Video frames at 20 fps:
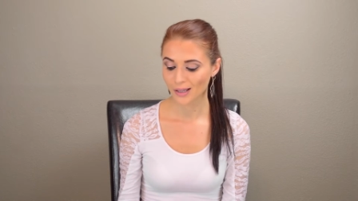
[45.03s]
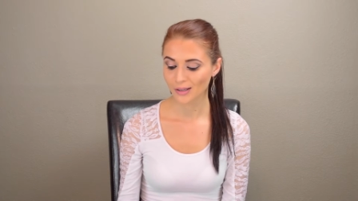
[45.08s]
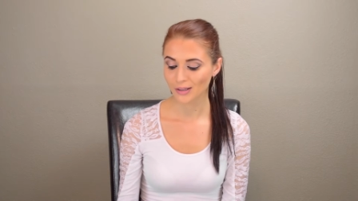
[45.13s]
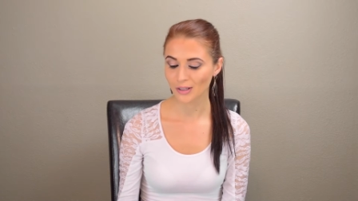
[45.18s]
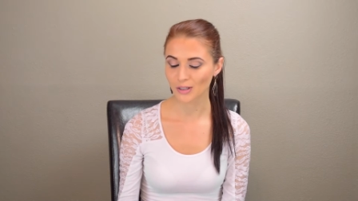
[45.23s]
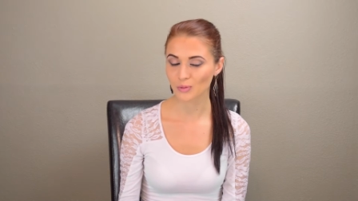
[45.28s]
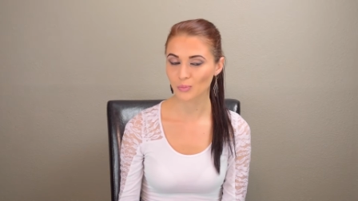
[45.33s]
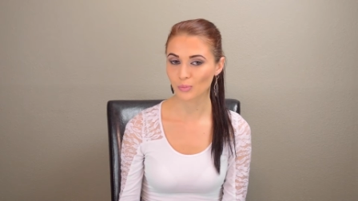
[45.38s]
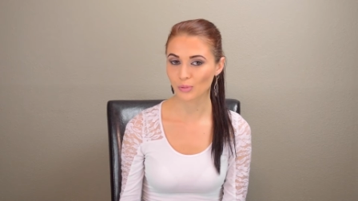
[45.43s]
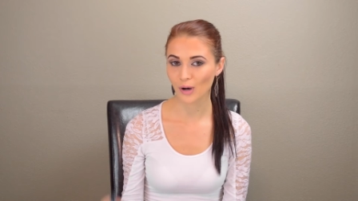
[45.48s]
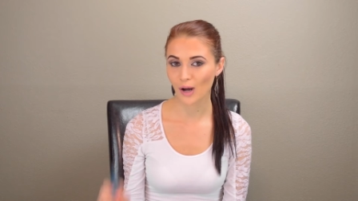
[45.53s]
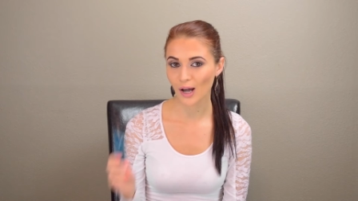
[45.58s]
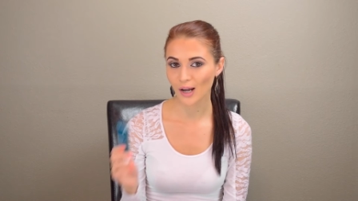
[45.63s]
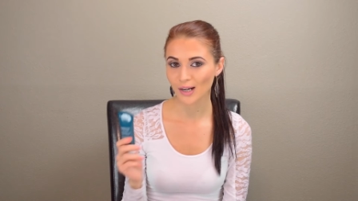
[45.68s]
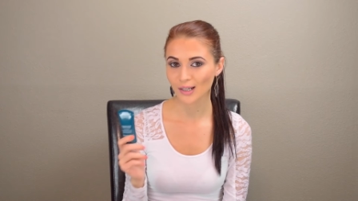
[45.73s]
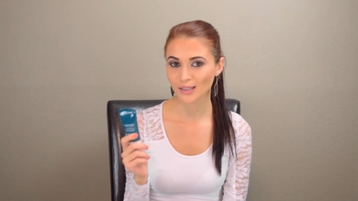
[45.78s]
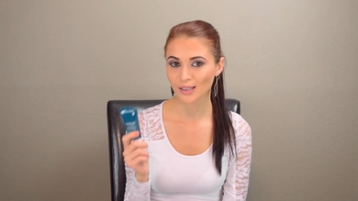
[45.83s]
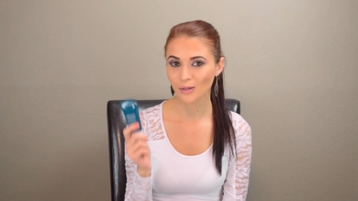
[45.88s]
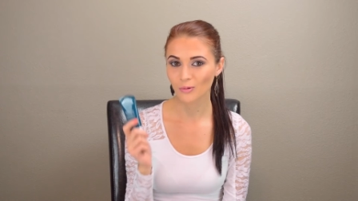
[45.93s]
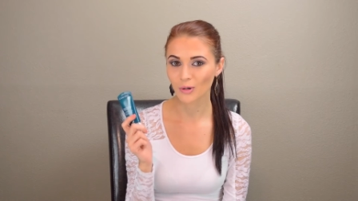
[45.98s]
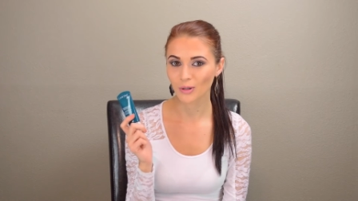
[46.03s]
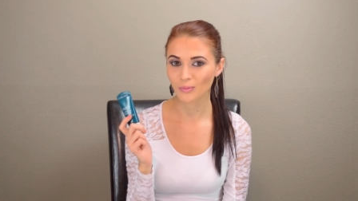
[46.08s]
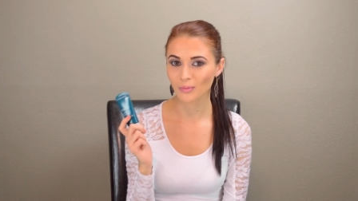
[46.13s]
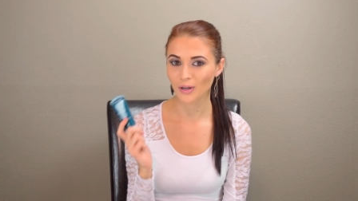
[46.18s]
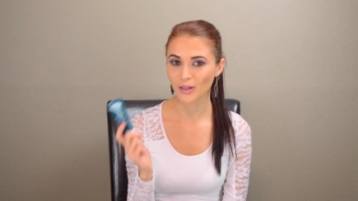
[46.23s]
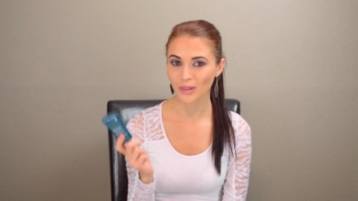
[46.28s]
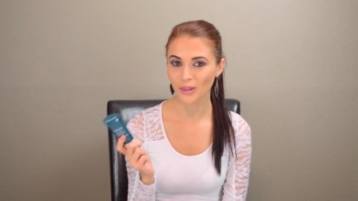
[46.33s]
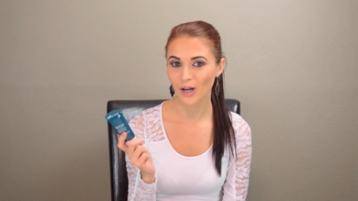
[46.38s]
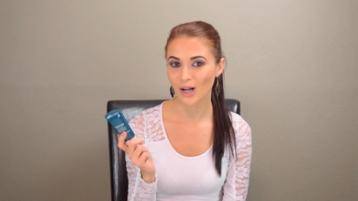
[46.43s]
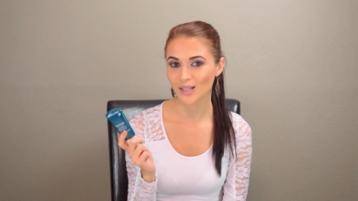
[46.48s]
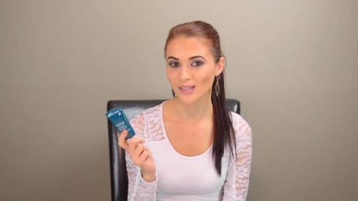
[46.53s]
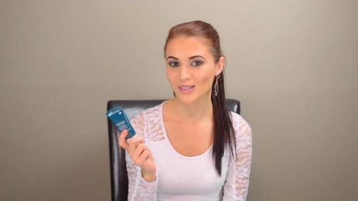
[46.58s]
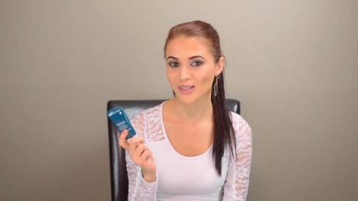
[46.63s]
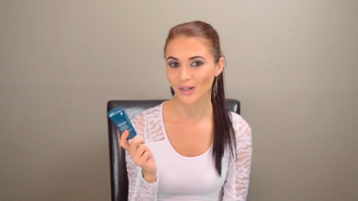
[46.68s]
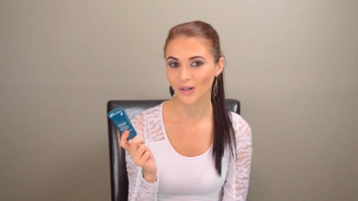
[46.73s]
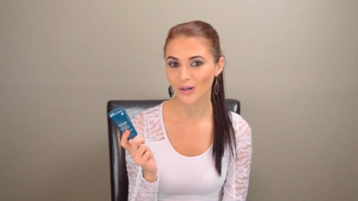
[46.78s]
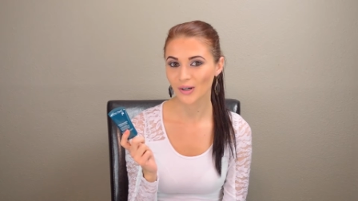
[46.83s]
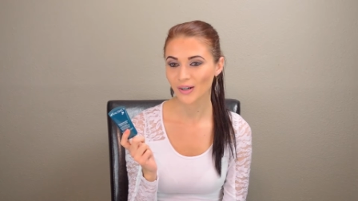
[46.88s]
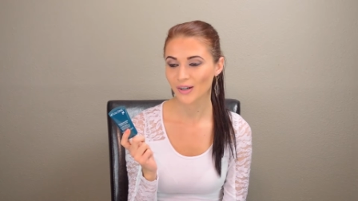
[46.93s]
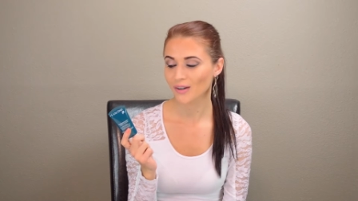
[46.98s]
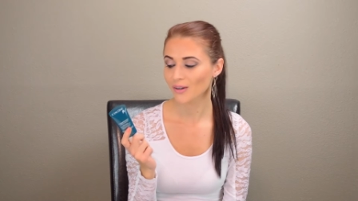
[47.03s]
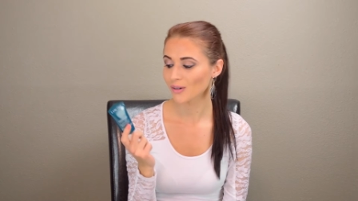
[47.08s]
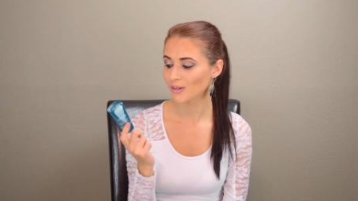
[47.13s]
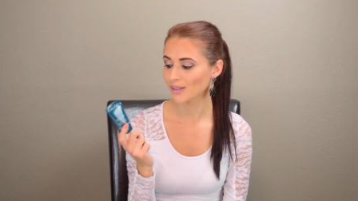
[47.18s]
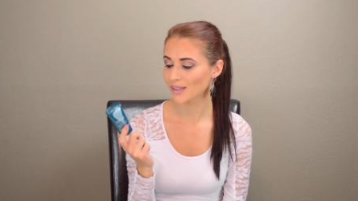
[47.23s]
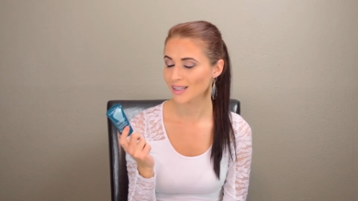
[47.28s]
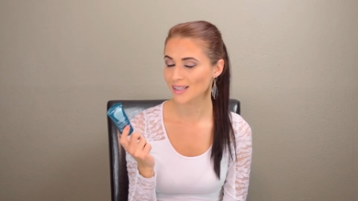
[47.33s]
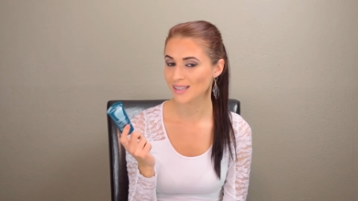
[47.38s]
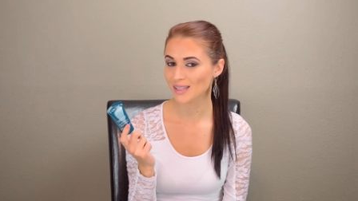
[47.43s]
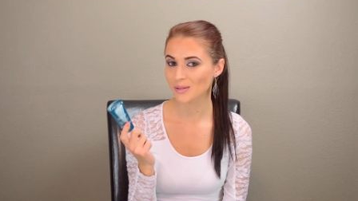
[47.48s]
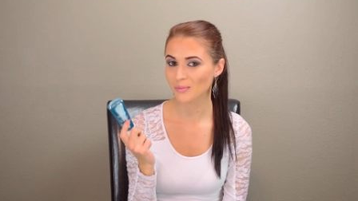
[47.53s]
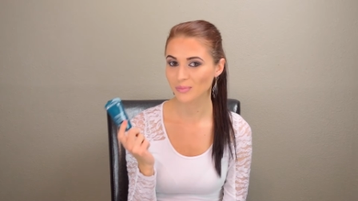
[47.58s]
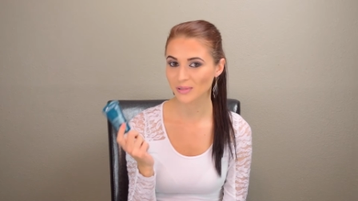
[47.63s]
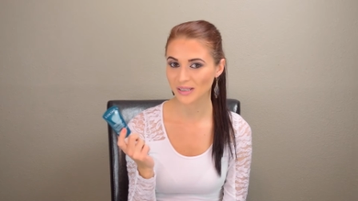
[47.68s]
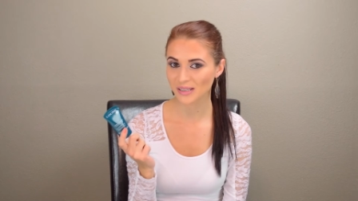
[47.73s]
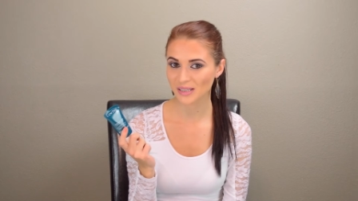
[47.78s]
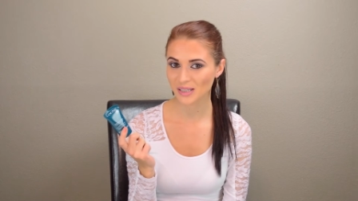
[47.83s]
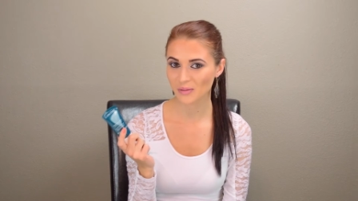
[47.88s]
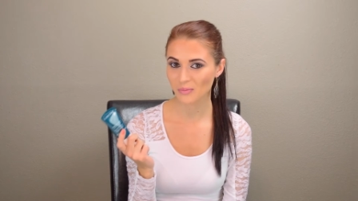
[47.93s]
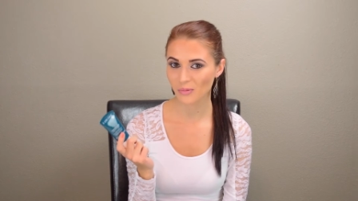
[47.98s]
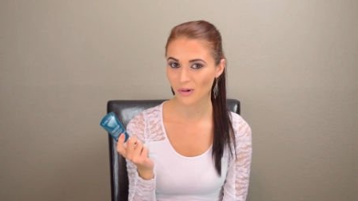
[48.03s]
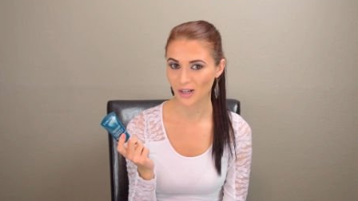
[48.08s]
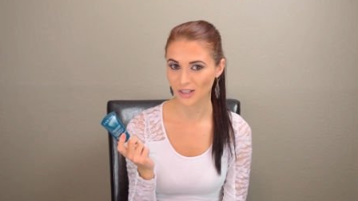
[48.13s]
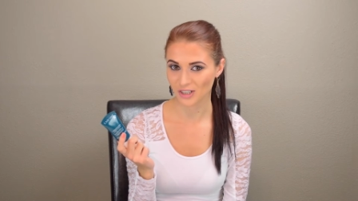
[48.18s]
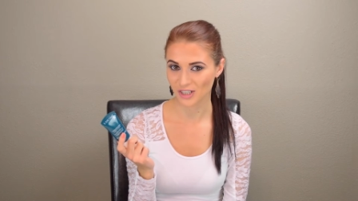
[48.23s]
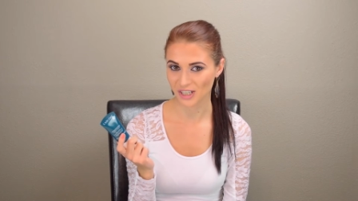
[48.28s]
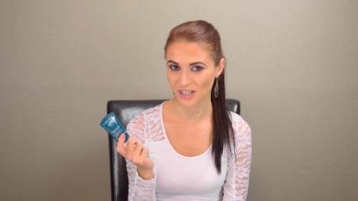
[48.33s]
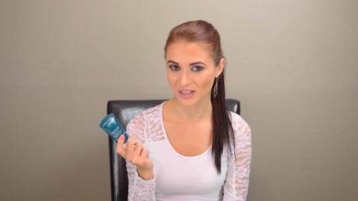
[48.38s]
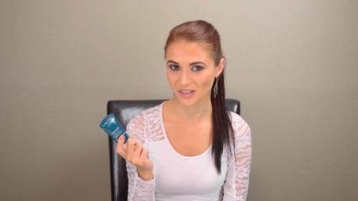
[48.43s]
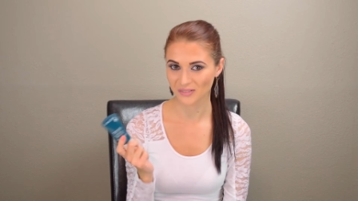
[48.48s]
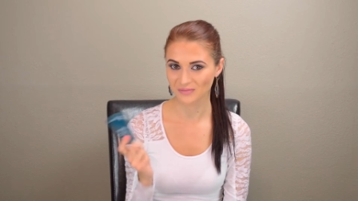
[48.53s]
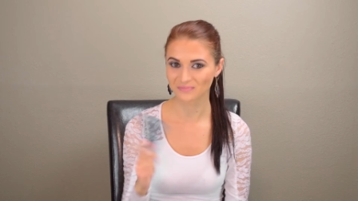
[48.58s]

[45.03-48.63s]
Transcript: this product and what my thoughts are on this, then please keep watching.